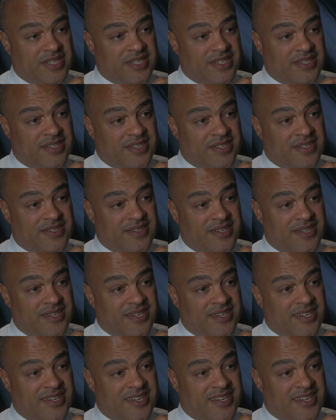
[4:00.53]
And
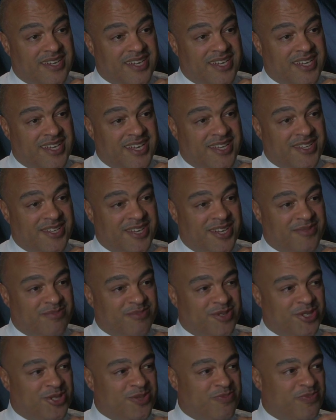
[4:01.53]
I
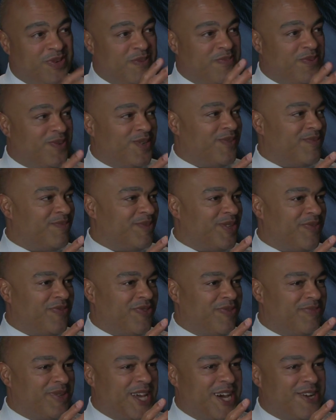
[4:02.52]
people
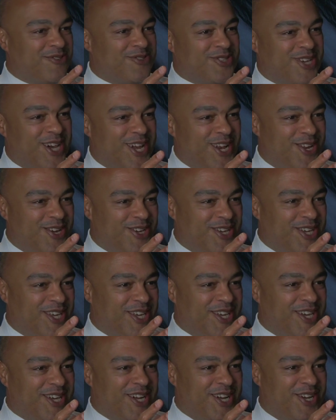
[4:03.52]
from the outside
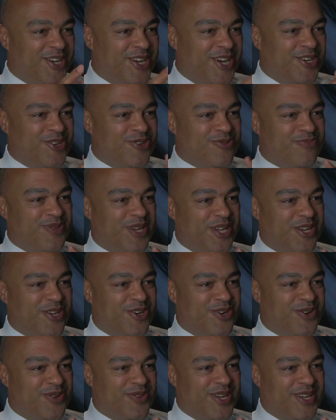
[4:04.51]
looking in, I hope they
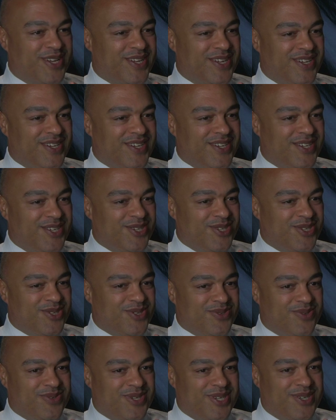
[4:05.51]
know that
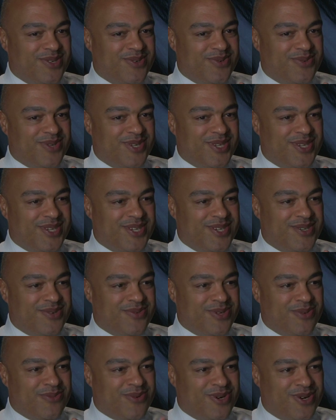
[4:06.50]
we
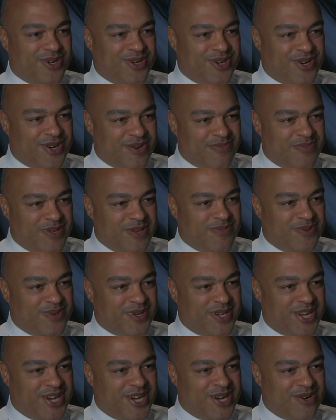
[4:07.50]
work hard, people
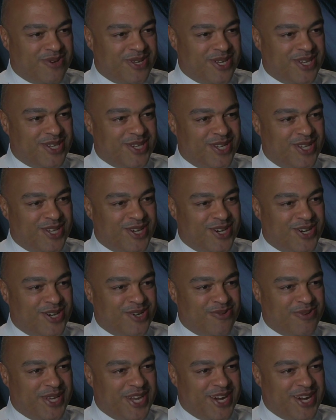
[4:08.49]
care, we get along.